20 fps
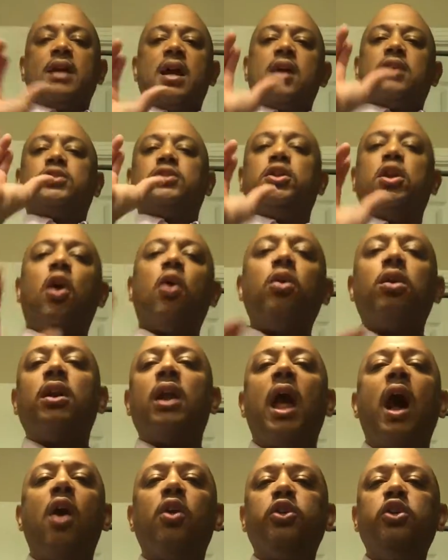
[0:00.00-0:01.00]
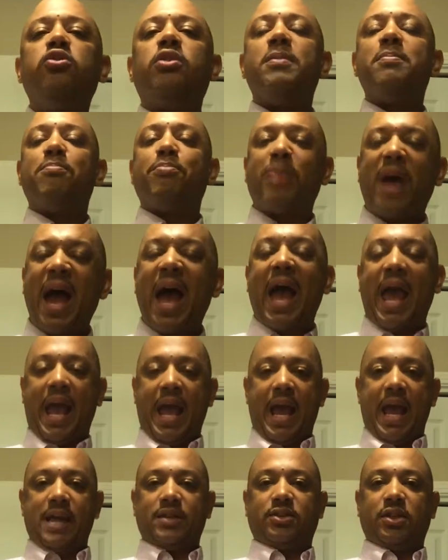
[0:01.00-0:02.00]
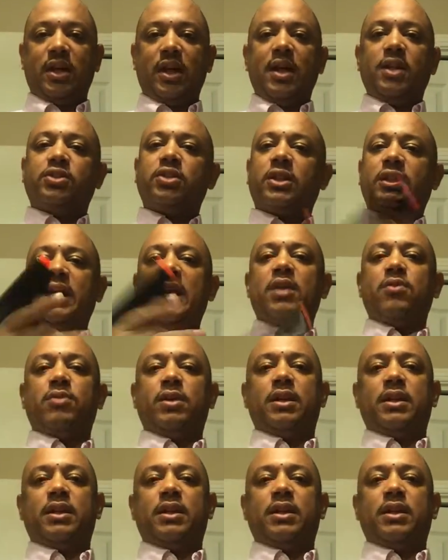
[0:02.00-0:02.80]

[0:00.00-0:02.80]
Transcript: there's no law you can pass to get